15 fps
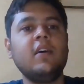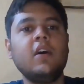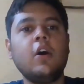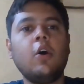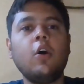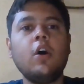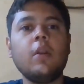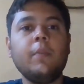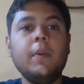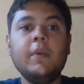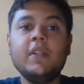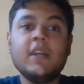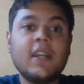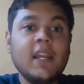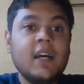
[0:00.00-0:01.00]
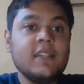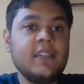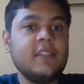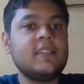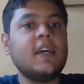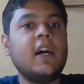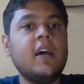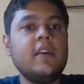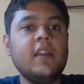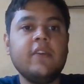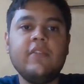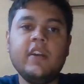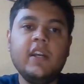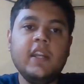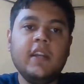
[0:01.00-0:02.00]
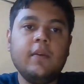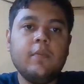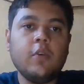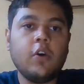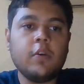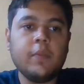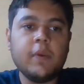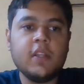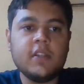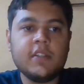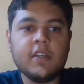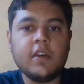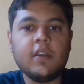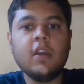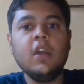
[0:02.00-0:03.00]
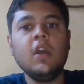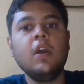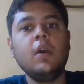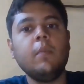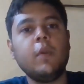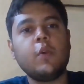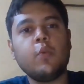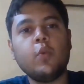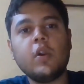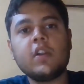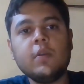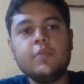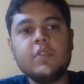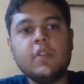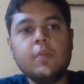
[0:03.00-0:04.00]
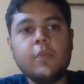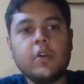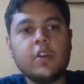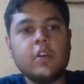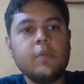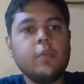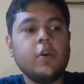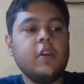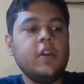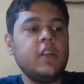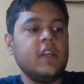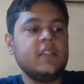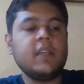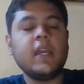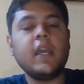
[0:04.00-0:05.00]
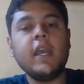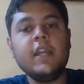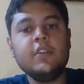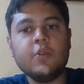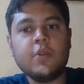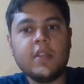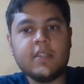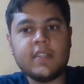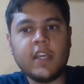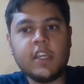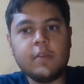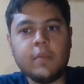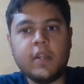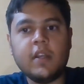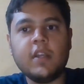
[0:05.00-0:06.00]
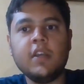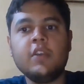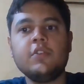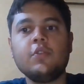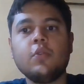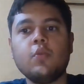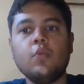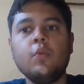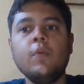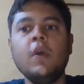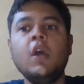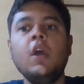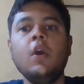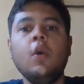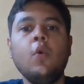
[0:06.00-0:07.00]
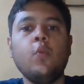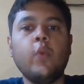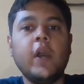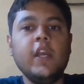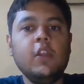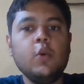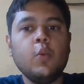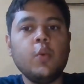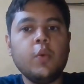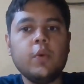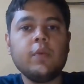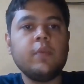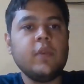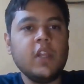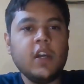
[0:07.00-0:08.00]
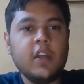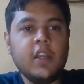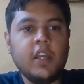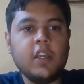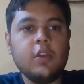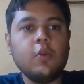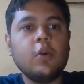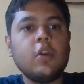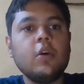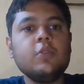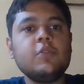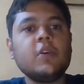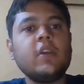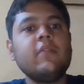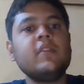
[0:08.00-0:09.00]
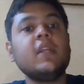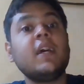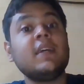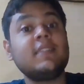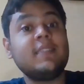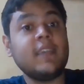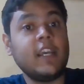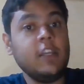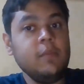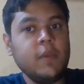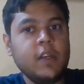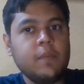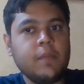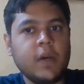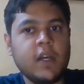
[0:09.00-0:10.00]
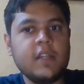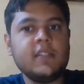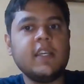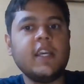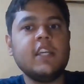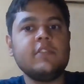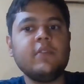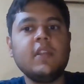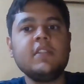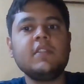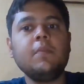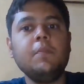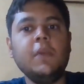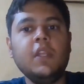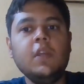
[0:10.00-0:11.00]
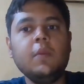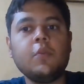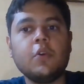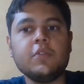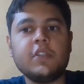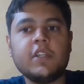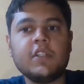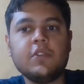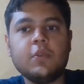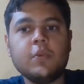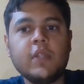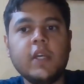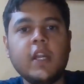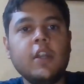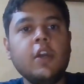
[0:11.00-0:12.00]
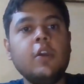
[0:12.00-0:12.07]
or maybe the classes are definitely taught by the sir, but what comes important point is the hands-on assignment. So while you are learning, you are also given the assignment parts as well as a mini project, so that